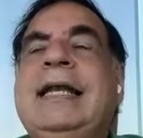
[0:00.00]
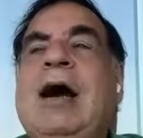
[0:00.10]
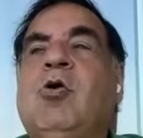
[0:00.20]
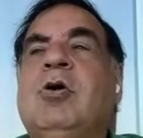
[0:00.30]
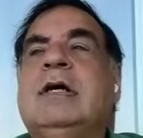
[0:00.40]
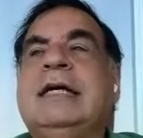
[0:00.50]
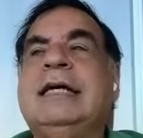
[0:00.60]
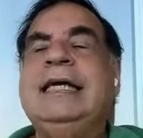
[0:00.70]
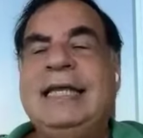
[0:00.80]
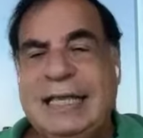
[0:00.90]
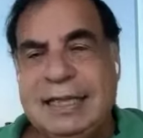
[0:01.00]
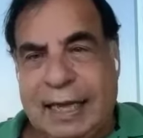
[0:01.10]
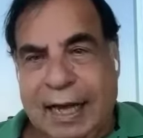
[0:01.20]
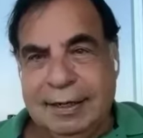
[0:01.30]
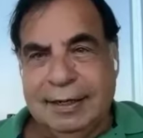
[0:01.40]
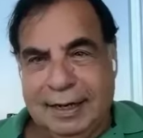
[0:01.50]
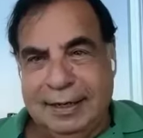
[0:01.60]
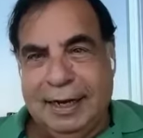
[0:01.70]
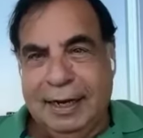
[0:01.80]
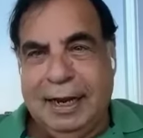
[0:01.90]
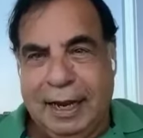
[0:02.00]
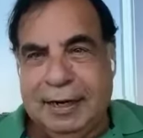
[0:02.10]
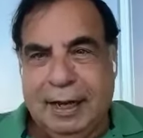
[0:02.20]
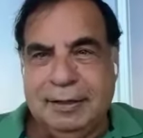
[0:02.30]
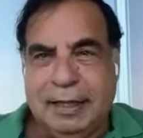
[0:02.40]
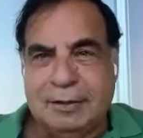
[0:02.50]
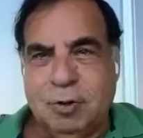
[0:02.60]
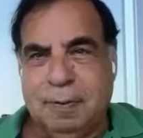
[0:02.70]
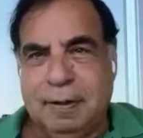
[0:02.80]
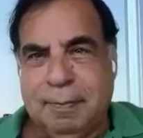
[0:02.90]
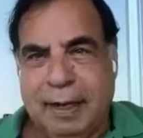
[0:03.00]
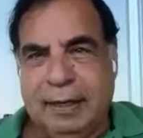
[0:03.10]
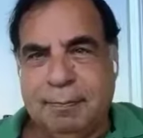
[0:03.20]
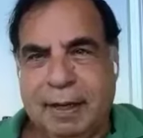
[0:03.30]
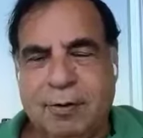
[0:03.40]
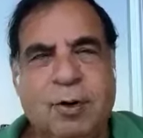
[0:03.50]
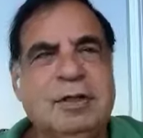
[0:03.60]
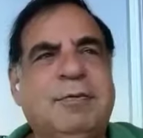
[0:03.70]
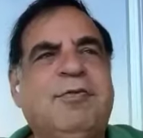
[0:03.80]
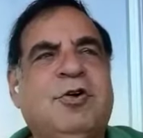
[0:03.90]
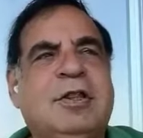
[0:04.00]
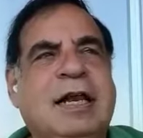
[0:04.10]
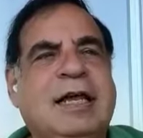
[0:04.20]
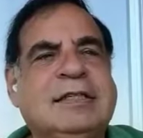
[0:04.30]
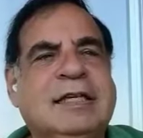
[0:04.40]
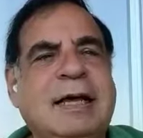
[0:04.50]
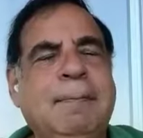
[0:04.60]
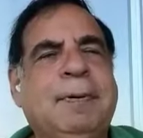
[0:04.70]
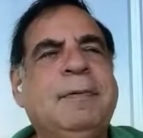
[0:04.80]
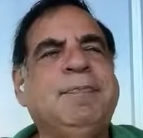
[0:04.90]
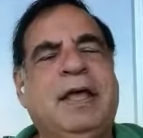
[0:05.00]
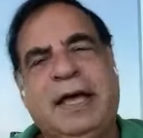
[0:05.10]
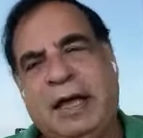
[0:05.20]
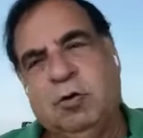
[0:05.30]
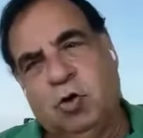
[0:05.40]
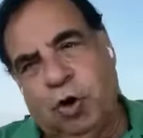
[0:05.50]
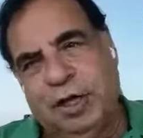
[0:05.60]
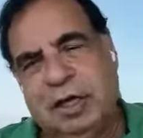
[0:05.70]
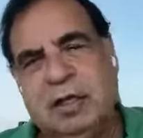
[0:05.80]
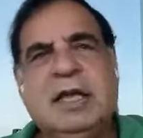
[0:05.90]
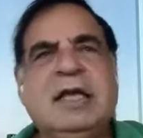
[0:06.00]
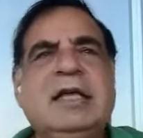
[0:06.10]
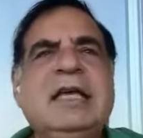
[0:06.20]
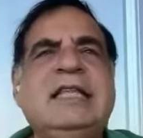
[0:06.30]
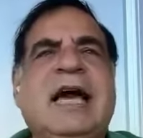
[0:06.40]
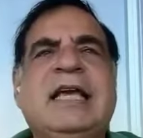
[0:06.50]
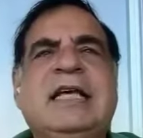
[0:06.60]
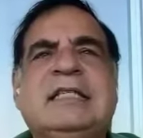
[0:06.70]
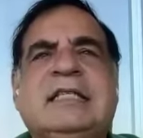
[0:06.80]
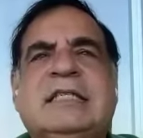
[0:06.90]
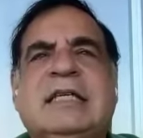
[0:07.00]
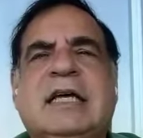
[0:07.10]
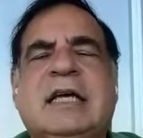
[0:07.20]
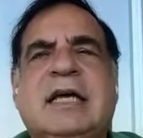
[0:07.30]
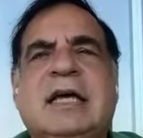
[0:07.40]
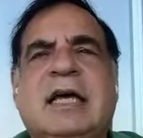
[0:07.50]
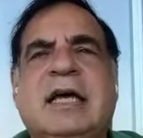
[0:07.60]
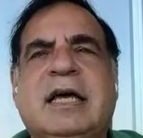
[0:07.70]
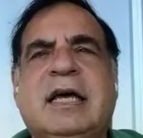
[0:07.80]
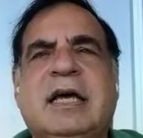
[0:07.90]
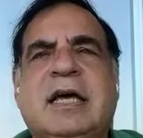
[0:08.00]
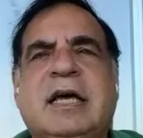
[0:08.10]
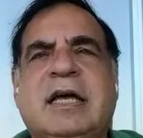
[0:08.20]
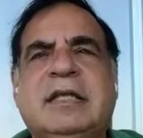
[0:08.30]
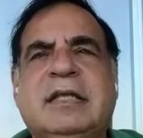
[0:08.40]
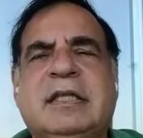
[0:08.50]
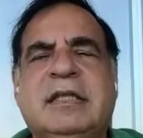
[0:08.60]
Now, in India, and, and, and, and will be my, my one before the last example, again, going India is uh, uh,